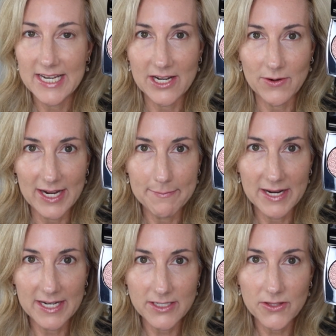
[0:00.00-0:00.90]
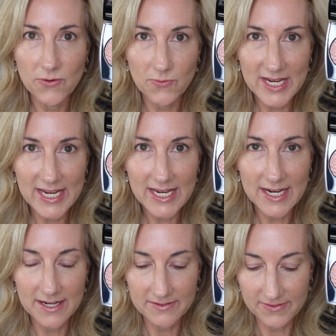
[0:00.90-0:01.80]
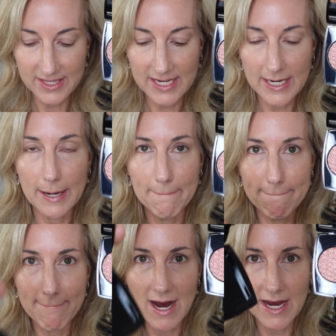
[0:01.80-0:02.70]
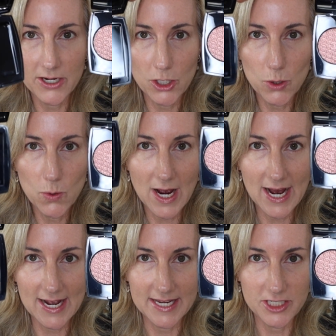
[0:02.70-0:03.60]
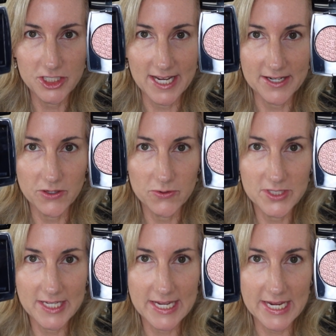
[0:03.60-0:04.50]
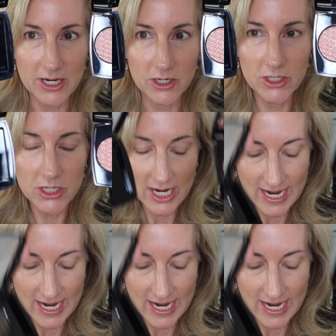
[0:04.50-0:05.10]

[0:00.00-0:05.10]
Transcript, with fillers: Now I bought three of the mono eyeshadows here,